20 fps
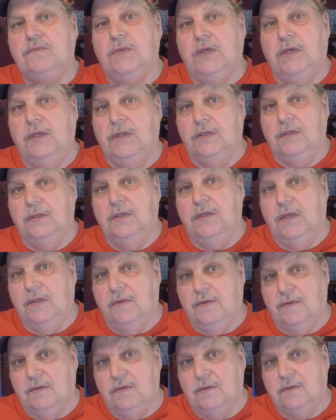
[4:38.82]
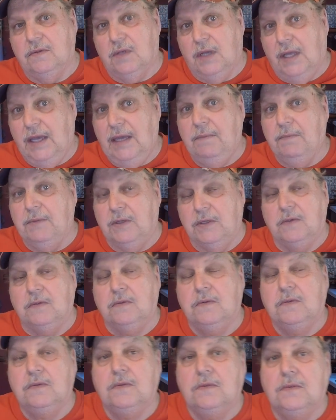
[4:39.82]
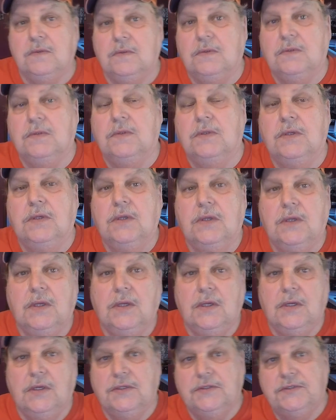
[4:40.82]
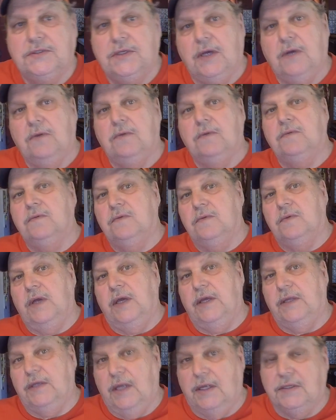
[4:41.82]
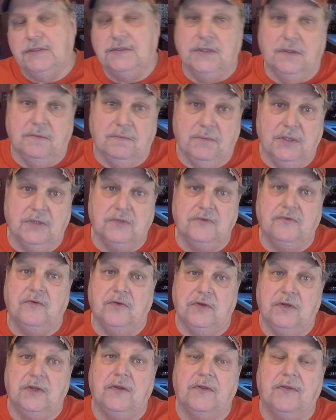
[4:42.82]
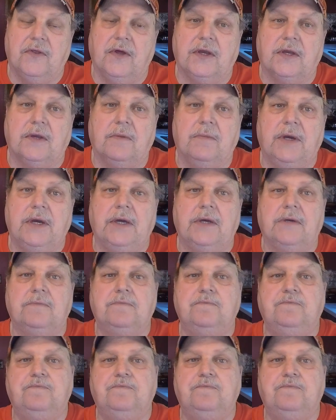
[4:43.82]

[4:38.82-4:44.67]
And the light bill. So that's something else for you to think about.